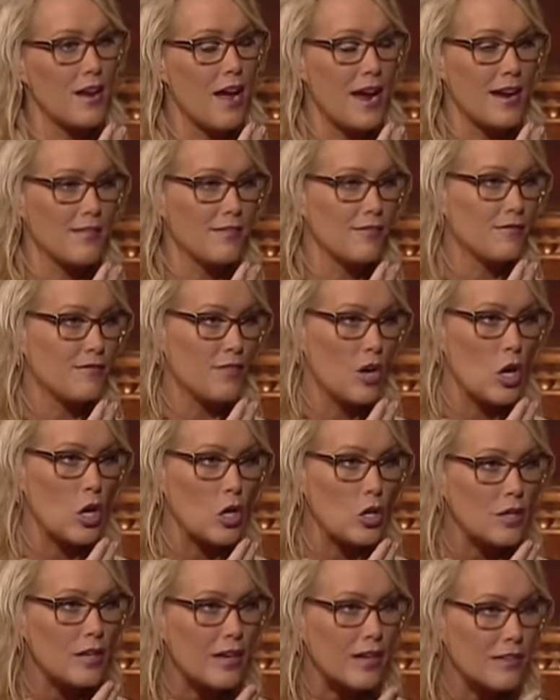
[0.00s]
have
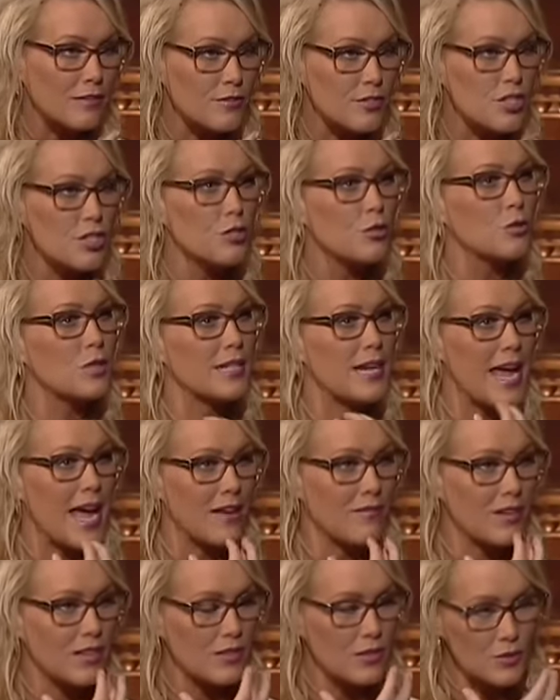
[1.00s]
heard of children
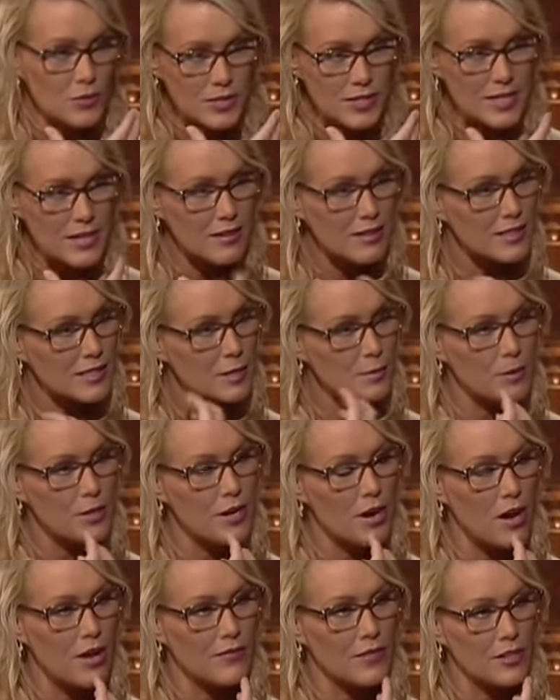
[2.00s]
having those sealants put
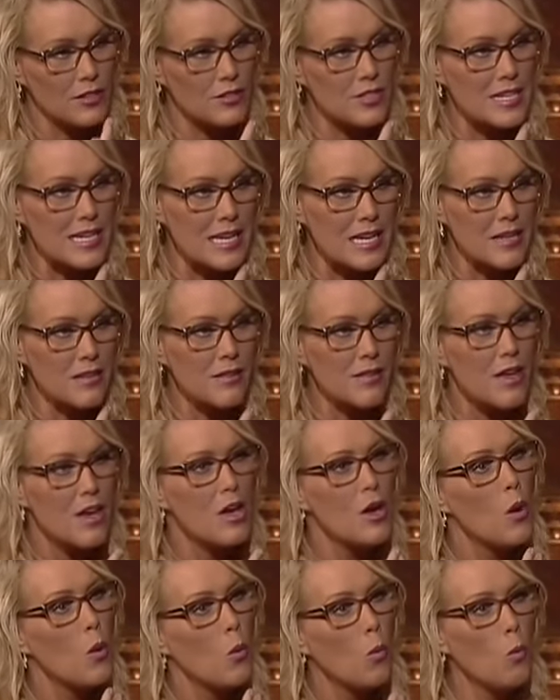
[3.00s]
on their teeth
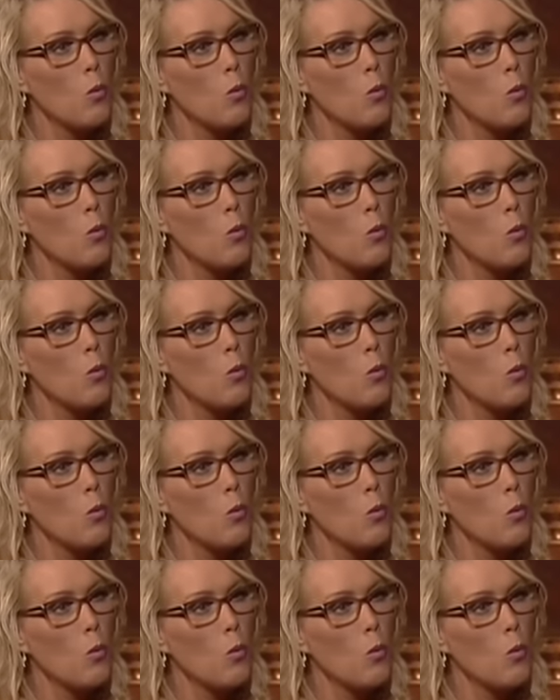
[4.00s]
mm -hmm.